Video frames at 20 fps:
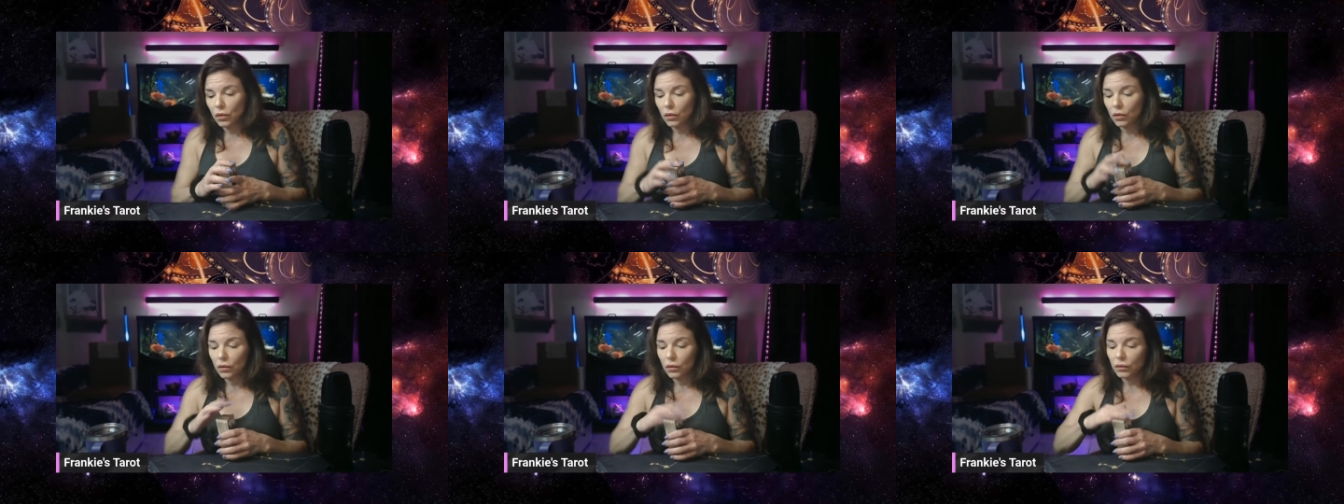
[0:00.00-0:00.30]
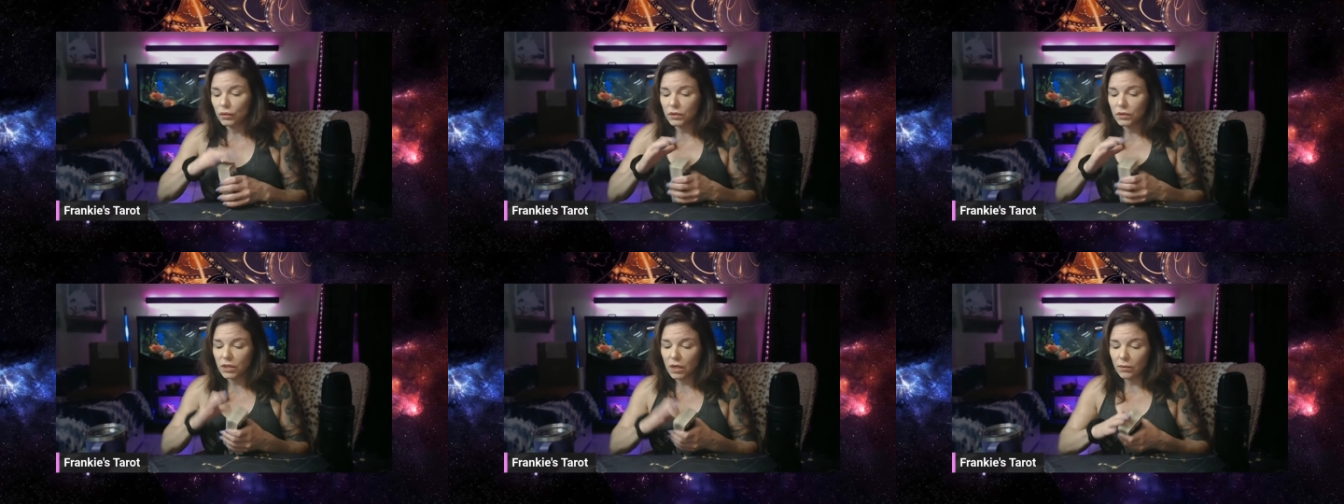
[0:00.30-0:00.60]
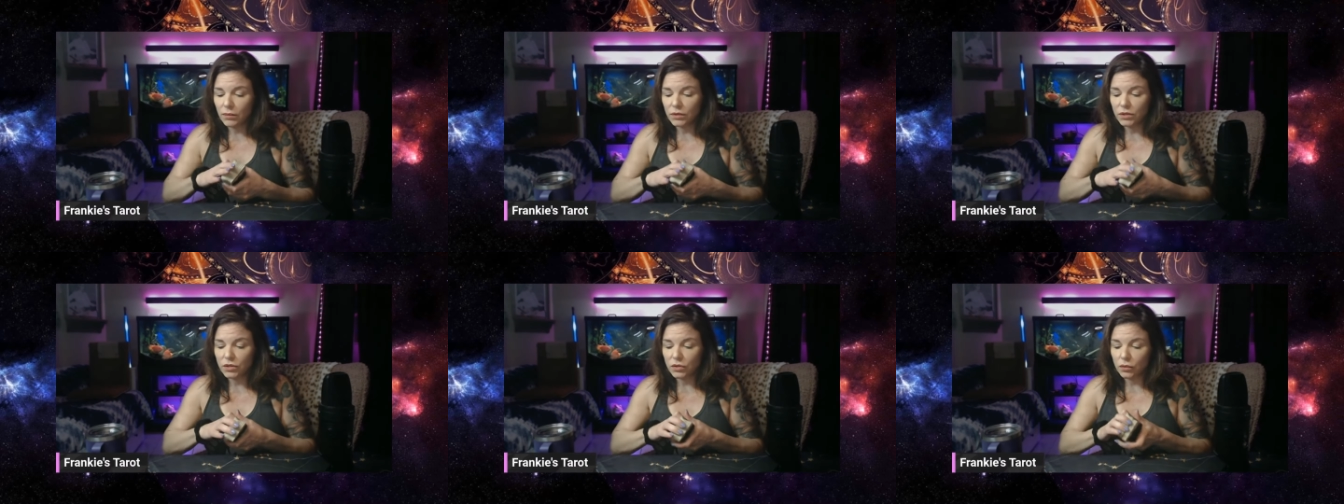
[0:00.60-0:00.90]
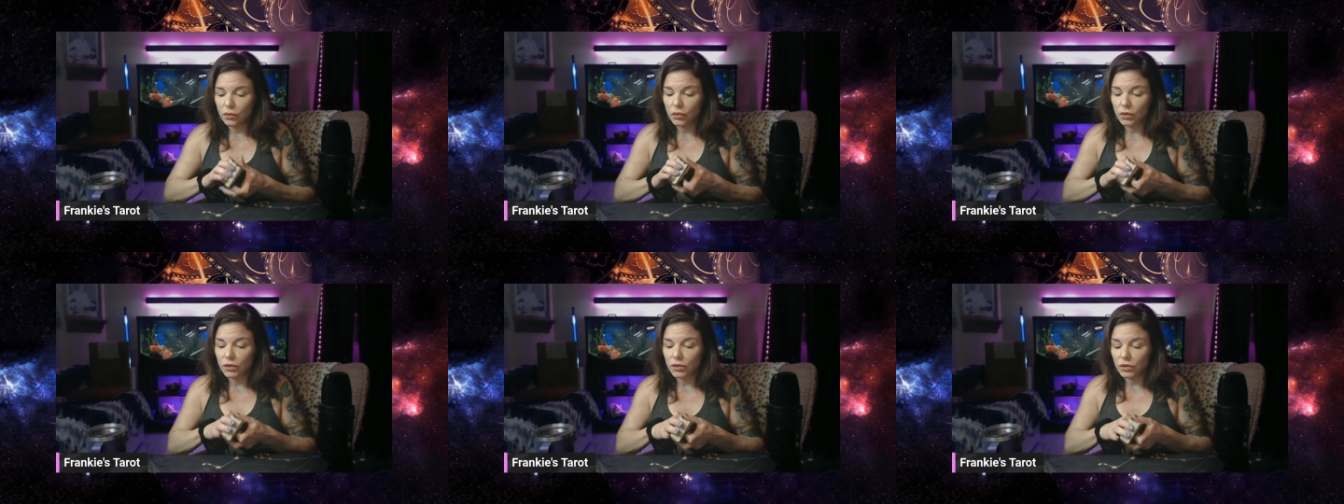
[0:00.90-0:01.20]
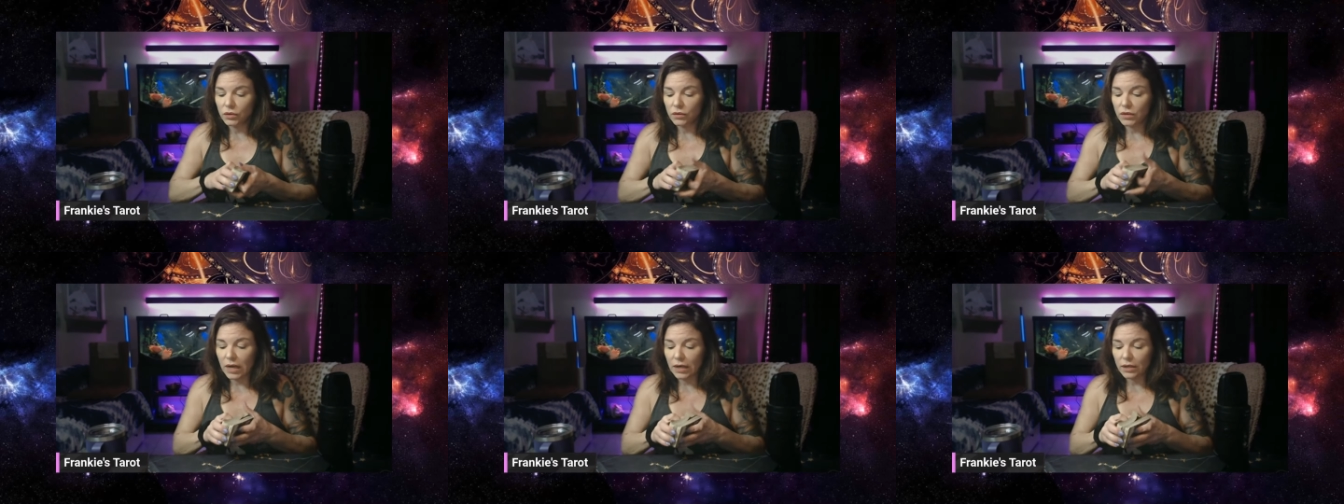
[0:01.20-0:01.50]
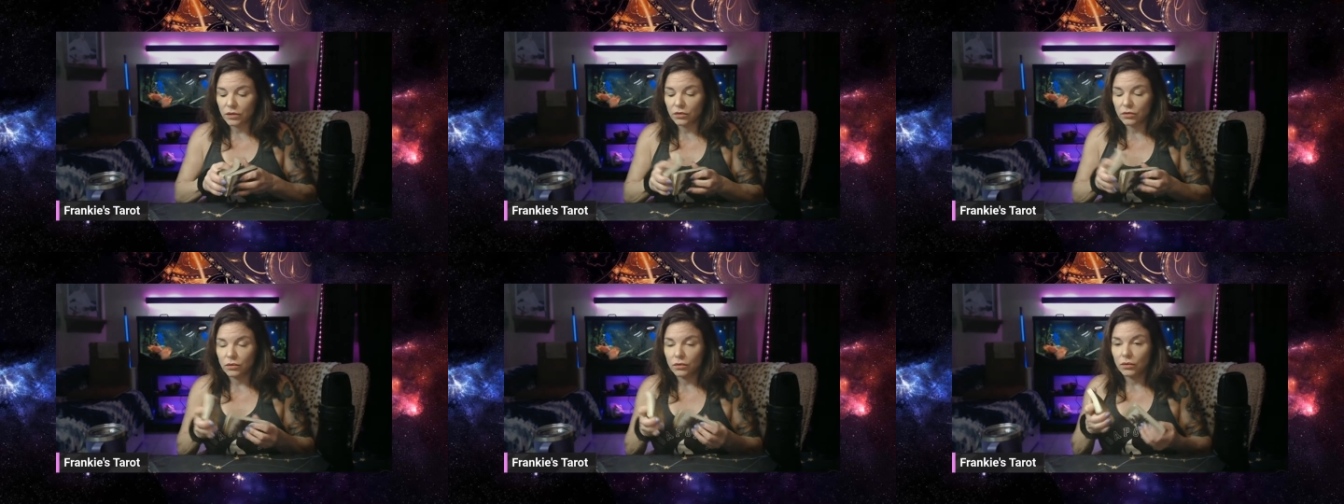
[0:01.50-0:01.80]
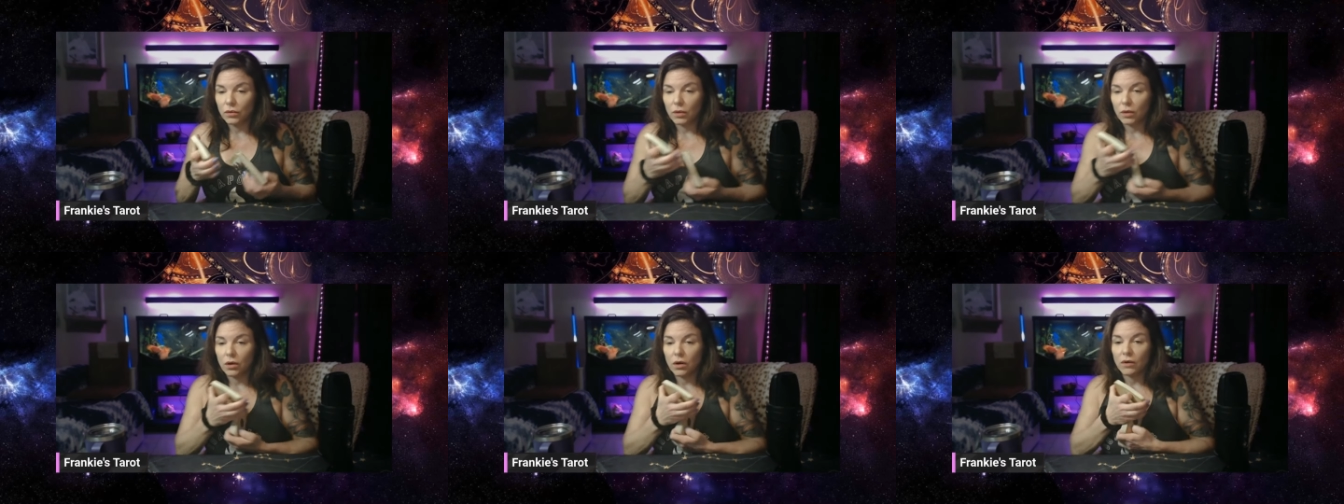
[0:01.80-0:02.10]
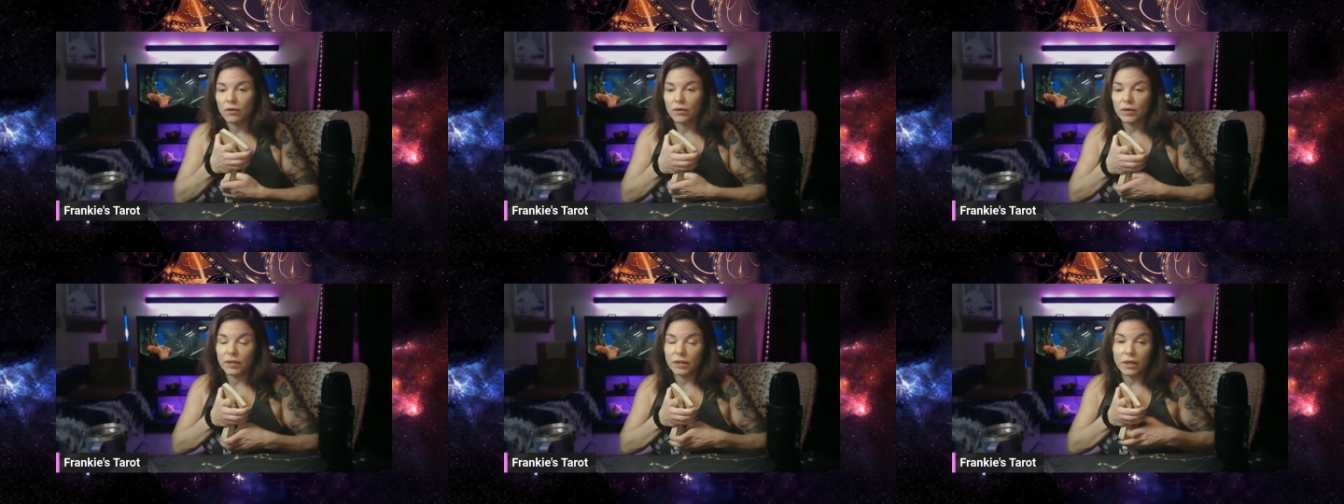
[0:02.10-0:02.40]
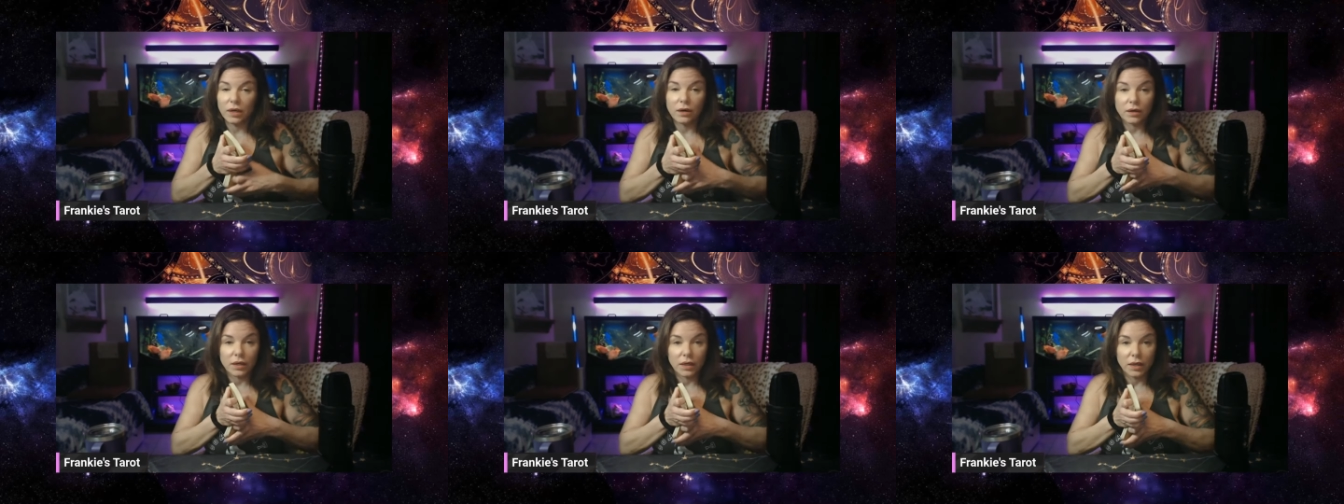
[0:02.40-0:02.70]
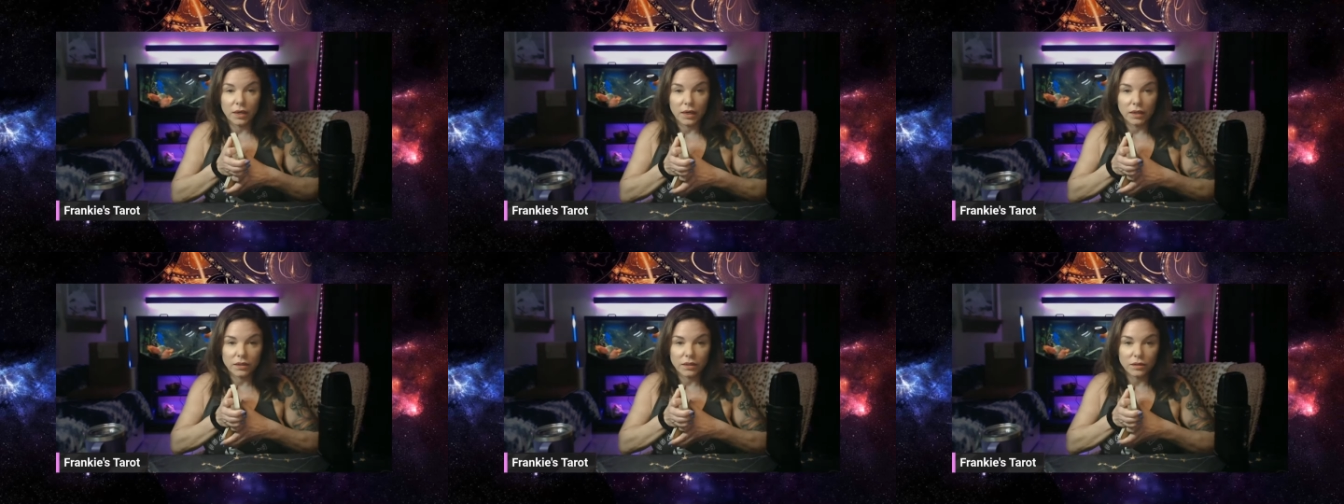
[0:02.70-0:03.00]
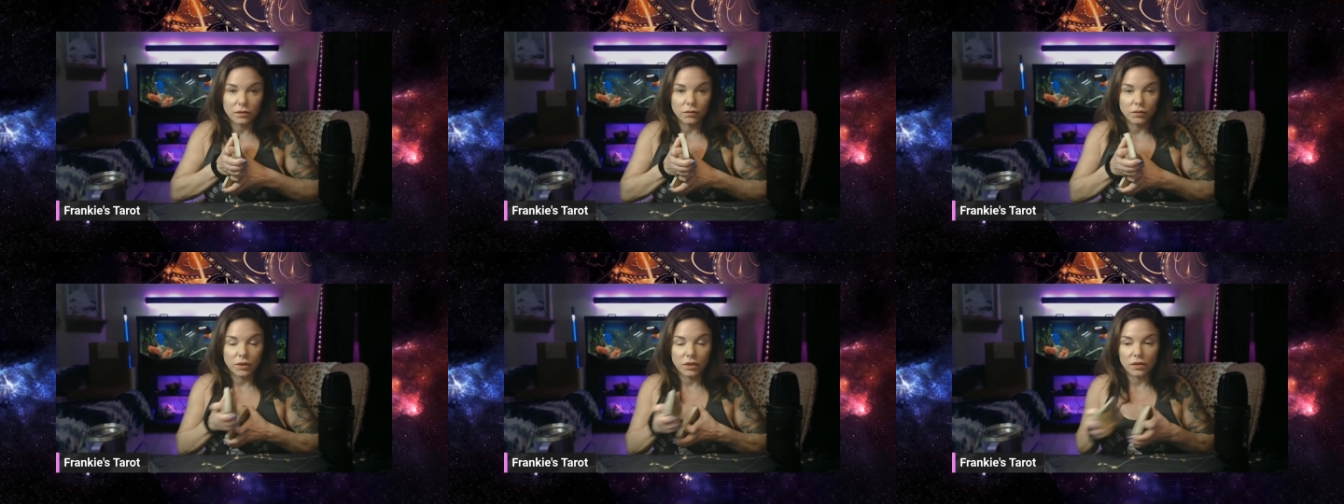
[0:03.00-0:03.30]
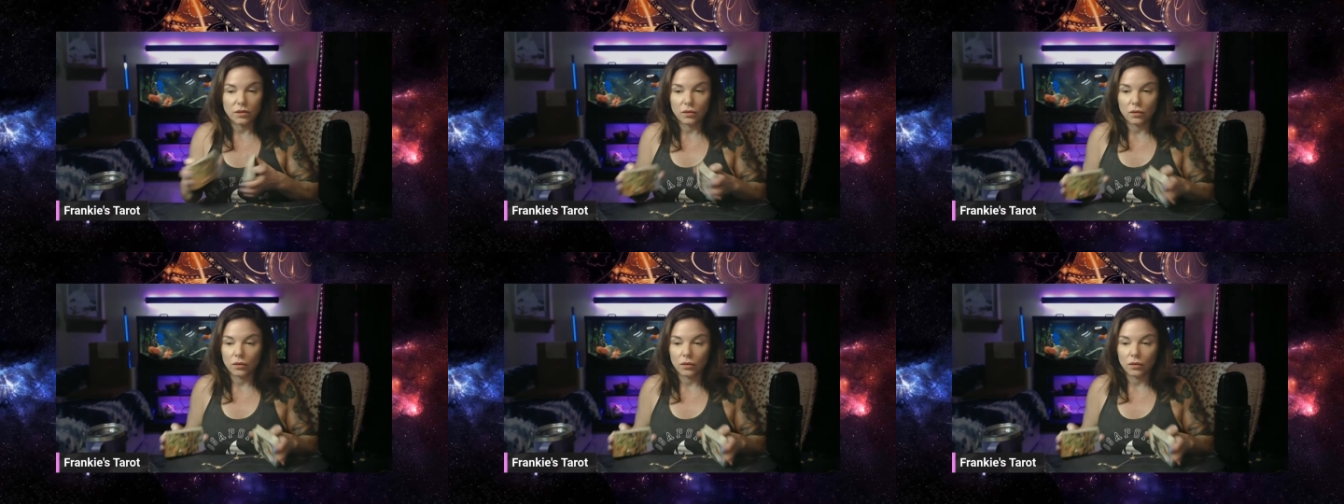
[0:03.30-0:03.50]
who's coming towards you that you already are connected with